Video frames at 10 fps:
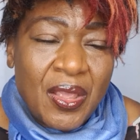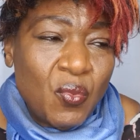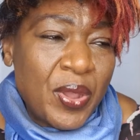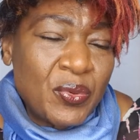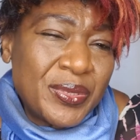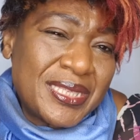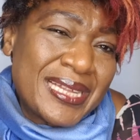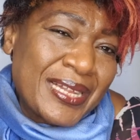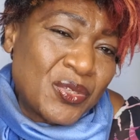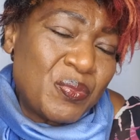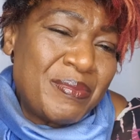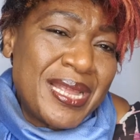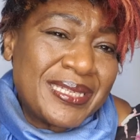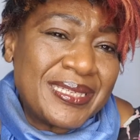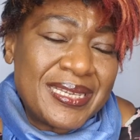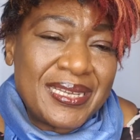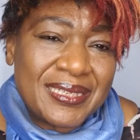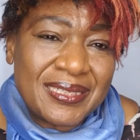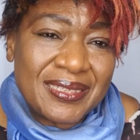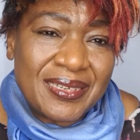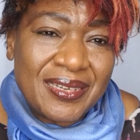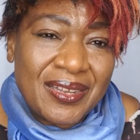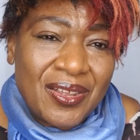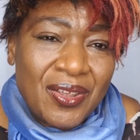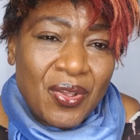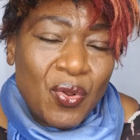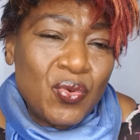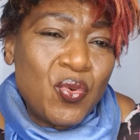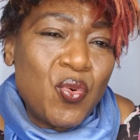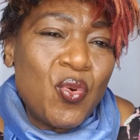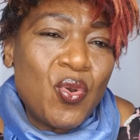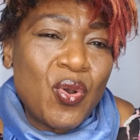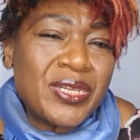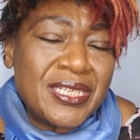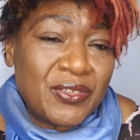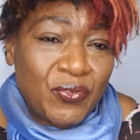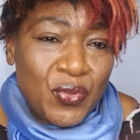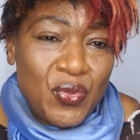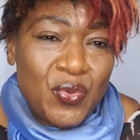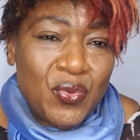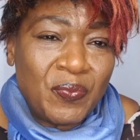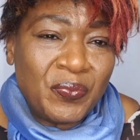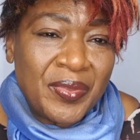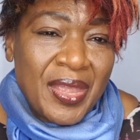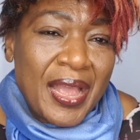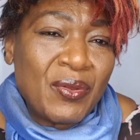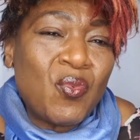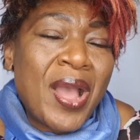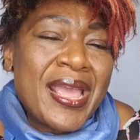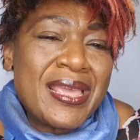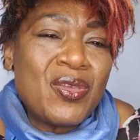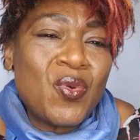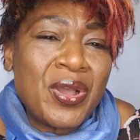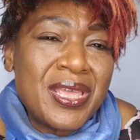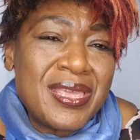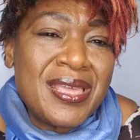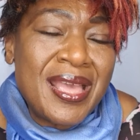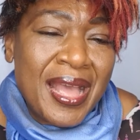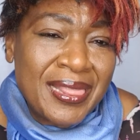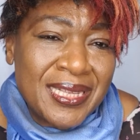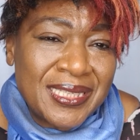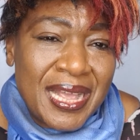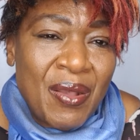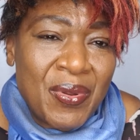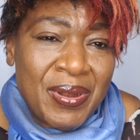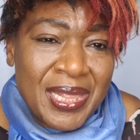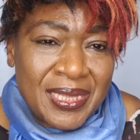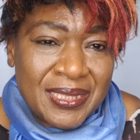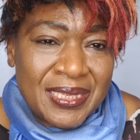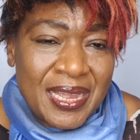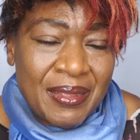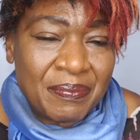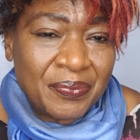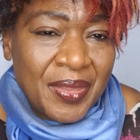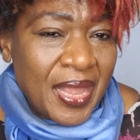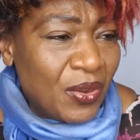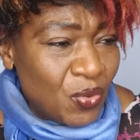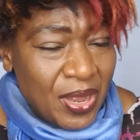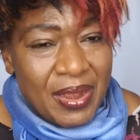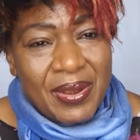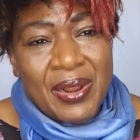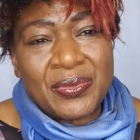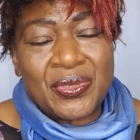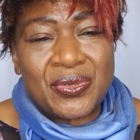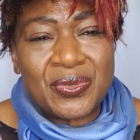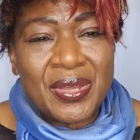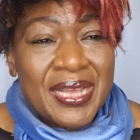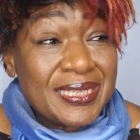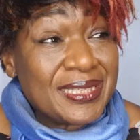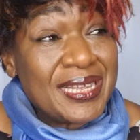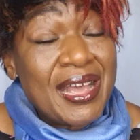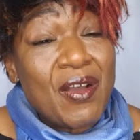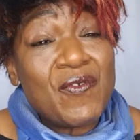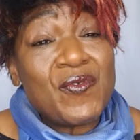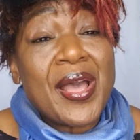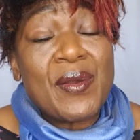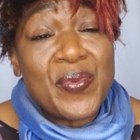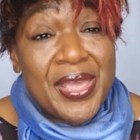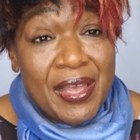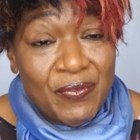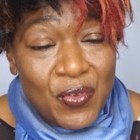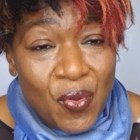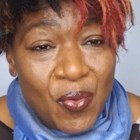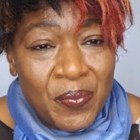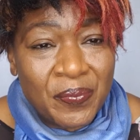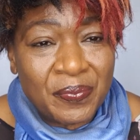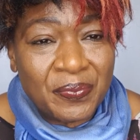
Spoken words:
When we start to meditate on who God is for you, and why you are here at this hour, at this time, look around you. See how far we have come.